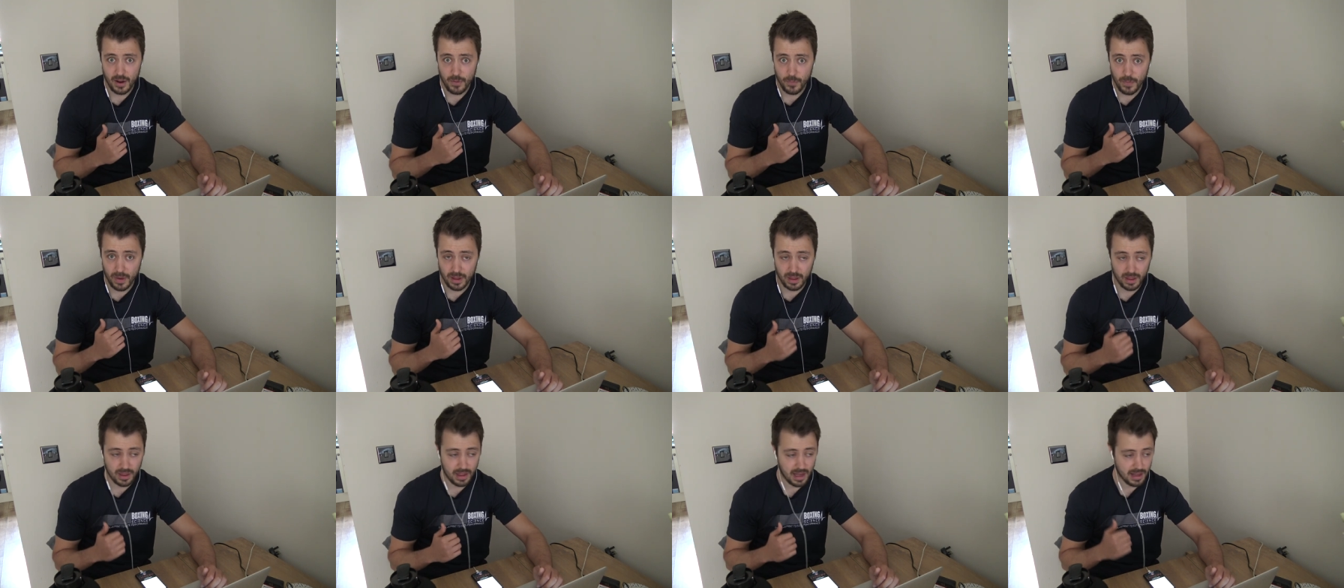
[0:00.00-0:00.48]

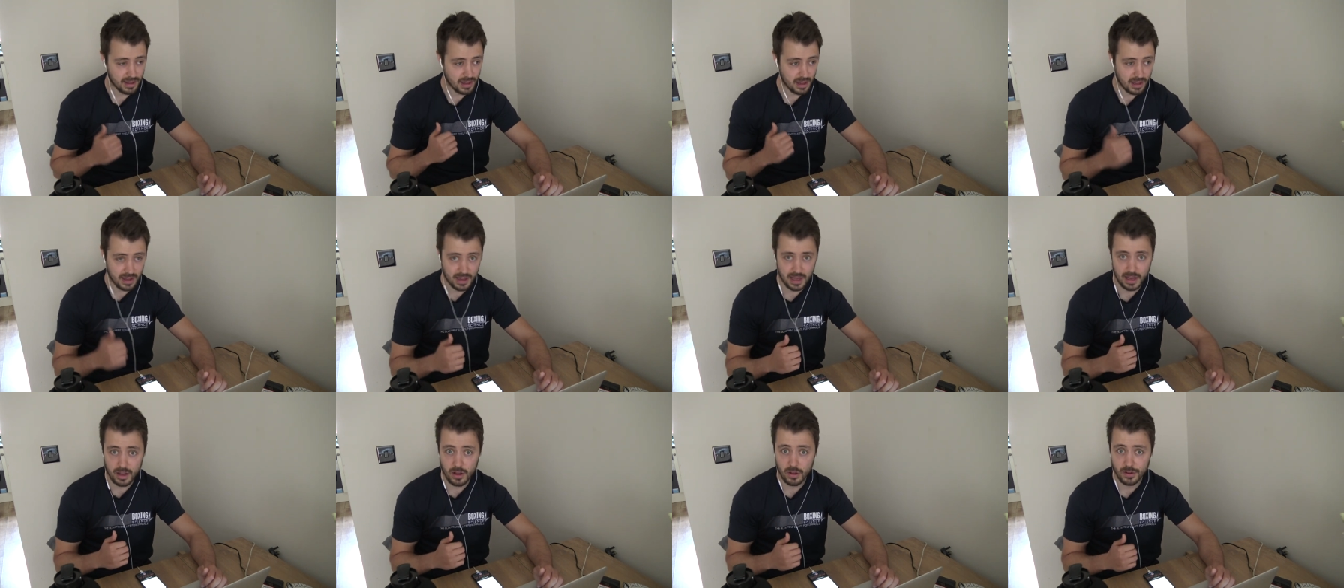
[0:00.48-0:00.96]
whether that's a
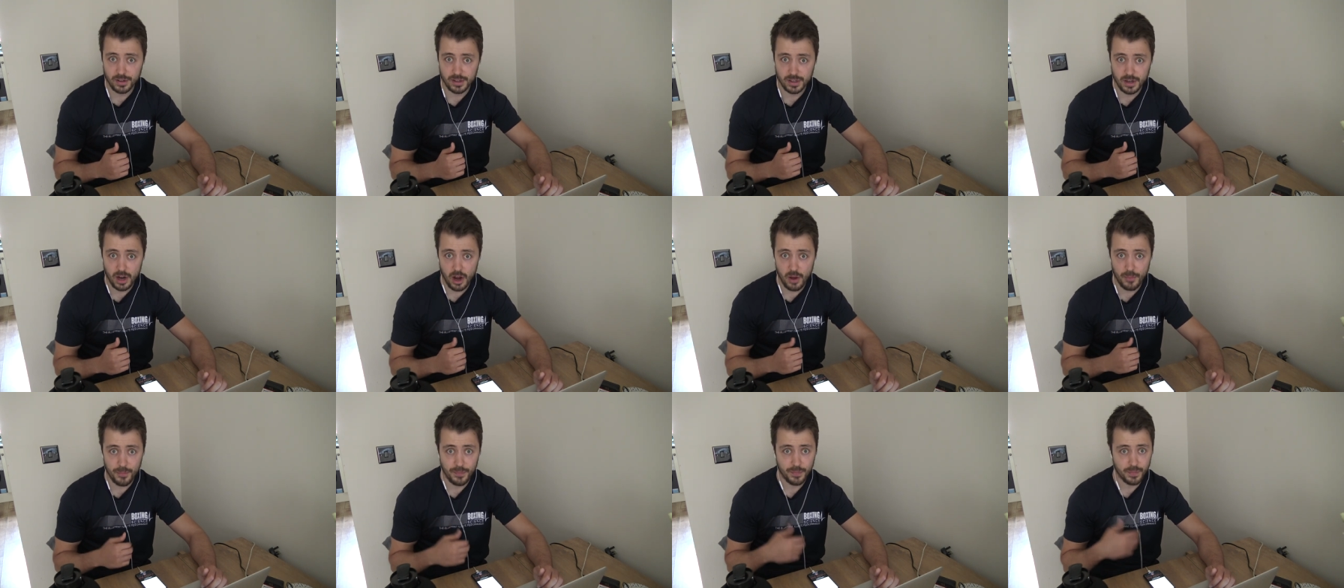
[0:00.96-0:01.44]
single
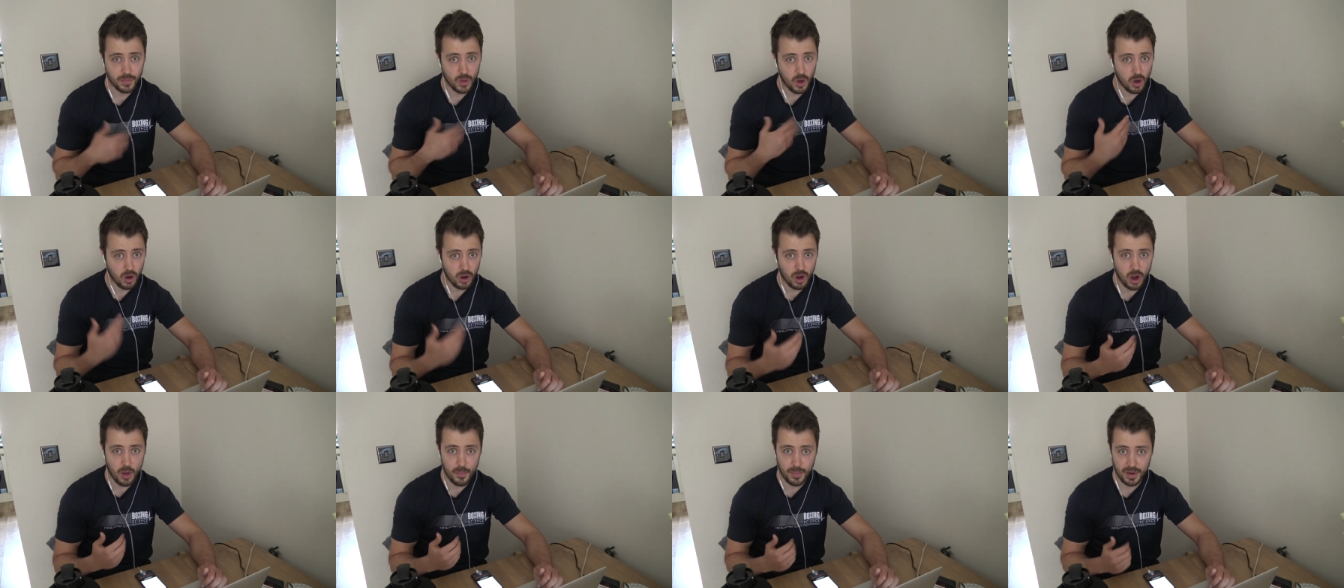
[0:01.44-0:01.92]
shot
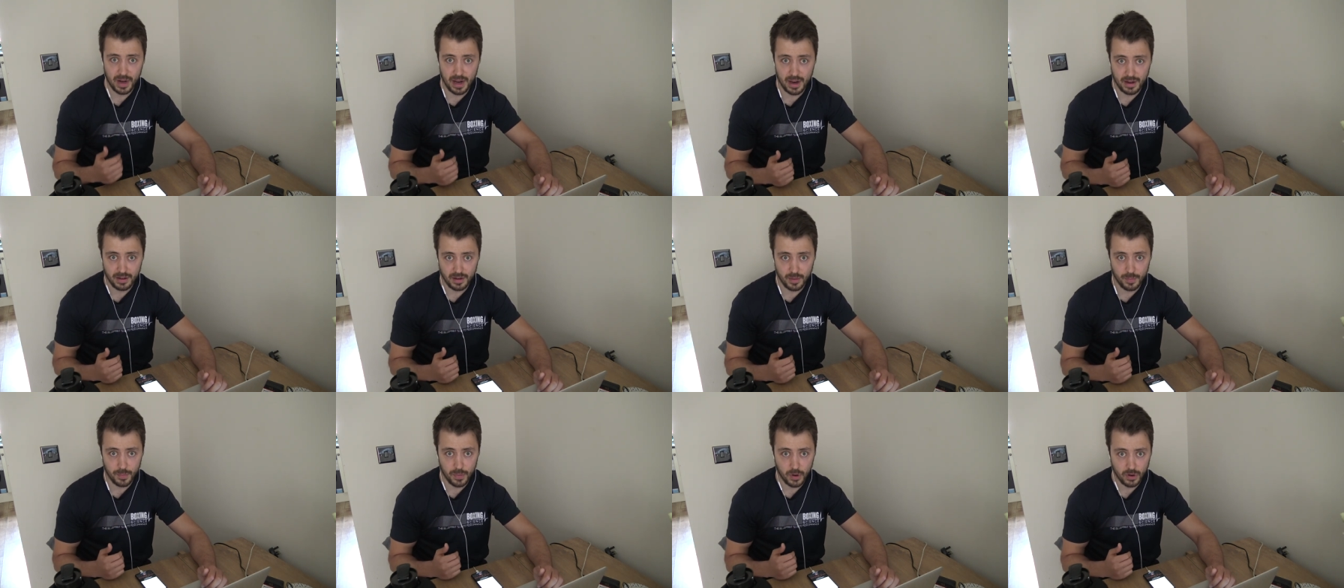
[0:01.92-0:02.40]
or
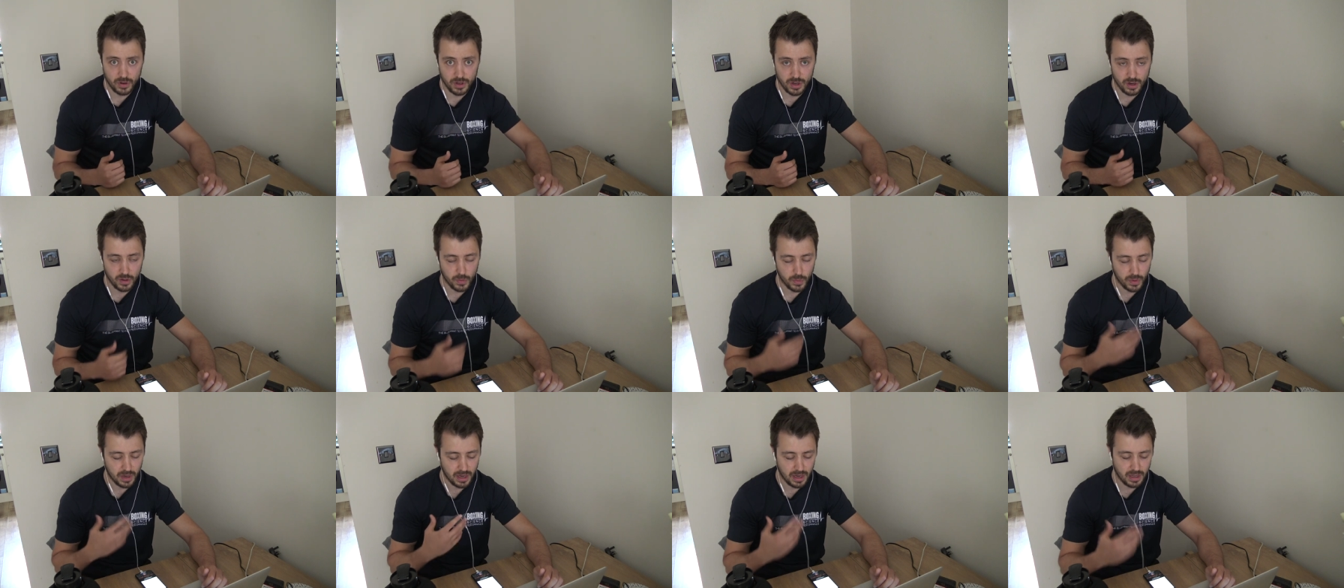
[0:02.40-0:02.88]
combination
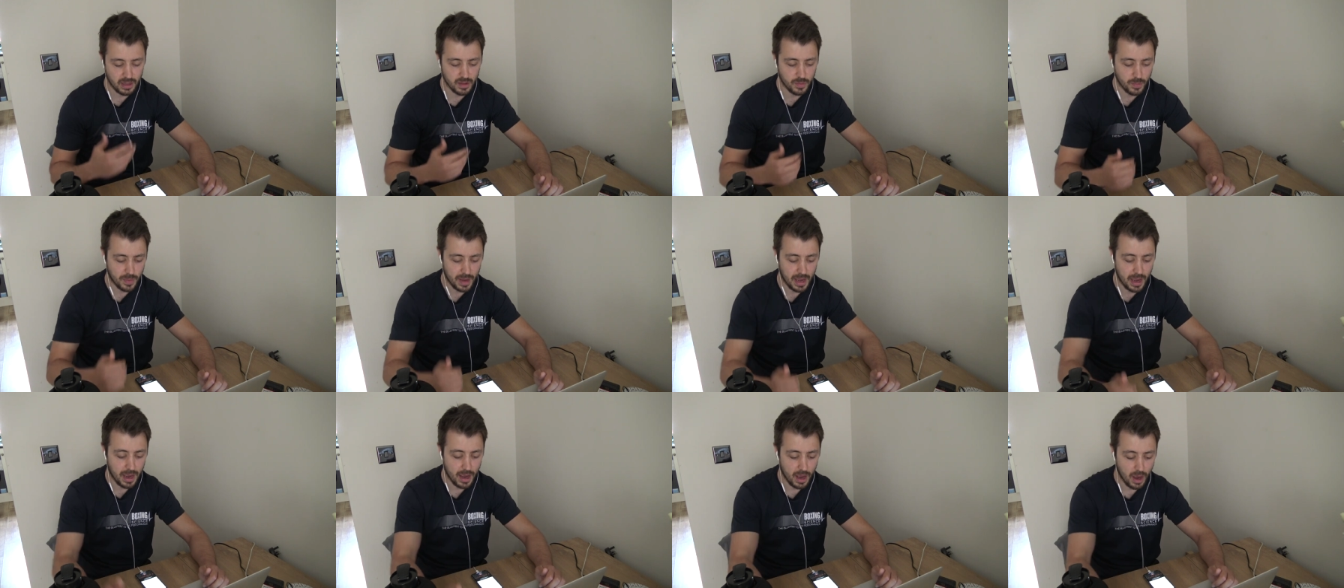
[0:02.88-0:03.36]
punches, we need to
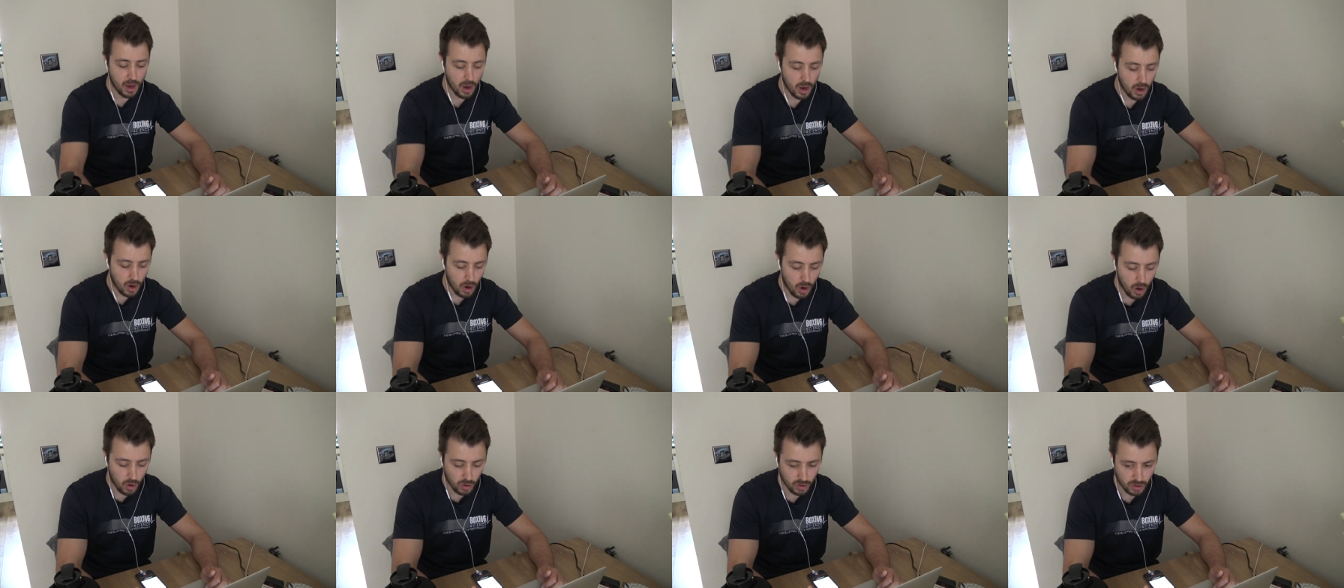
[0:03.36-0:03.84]
be
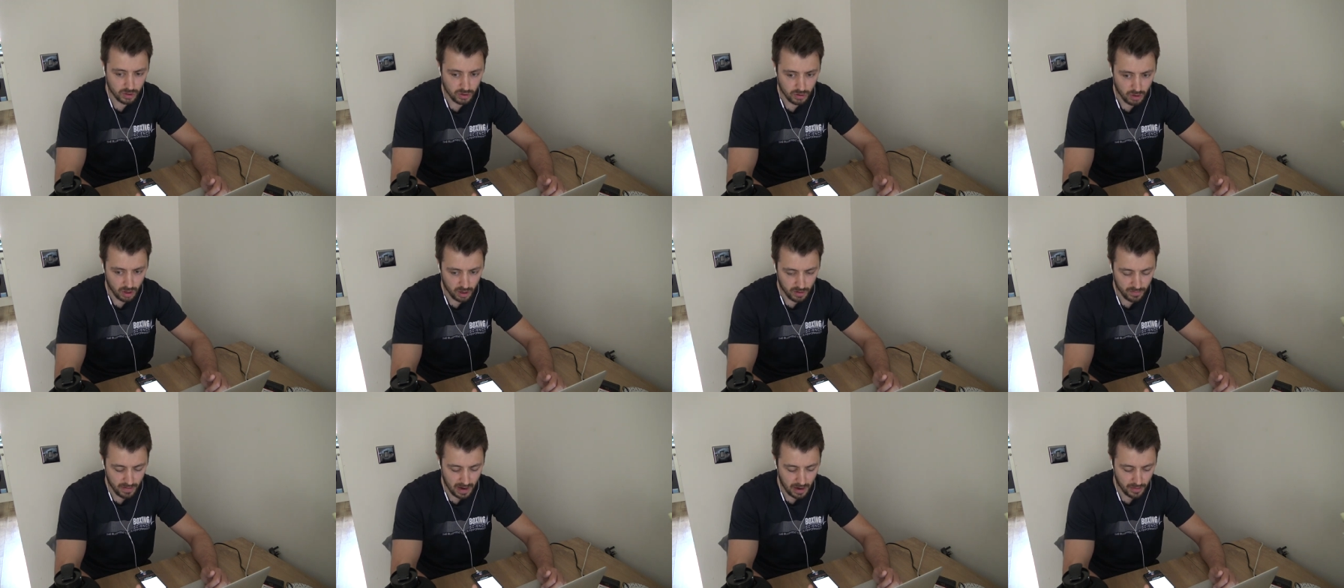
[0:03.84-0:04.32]
all
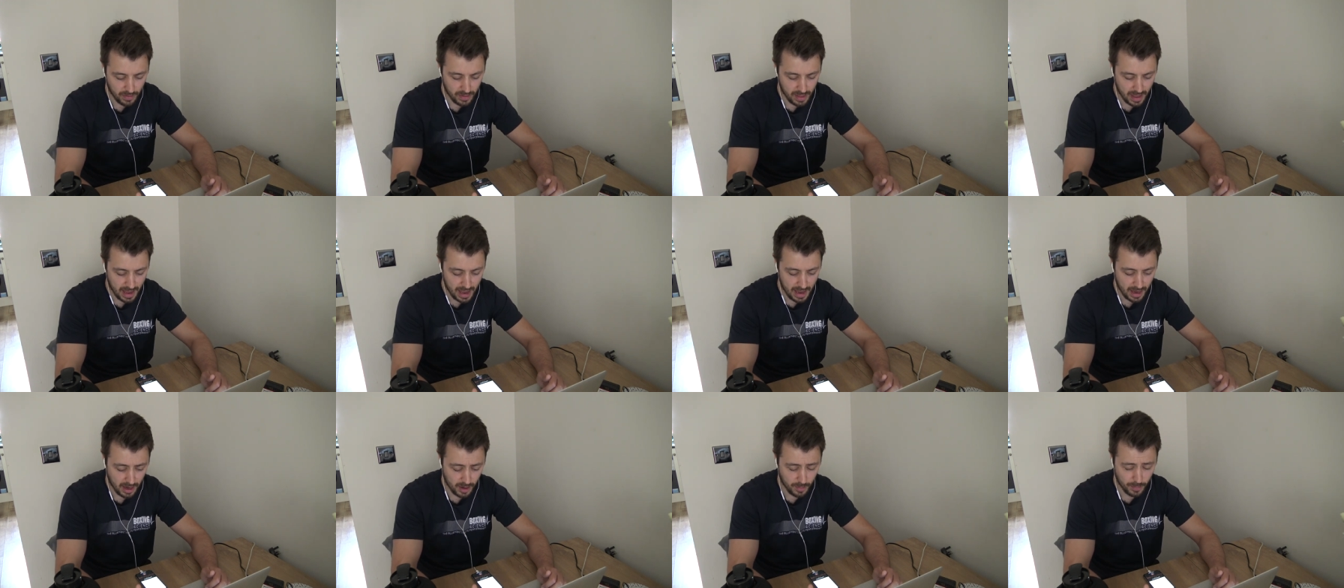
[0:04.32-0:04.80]
strong around there.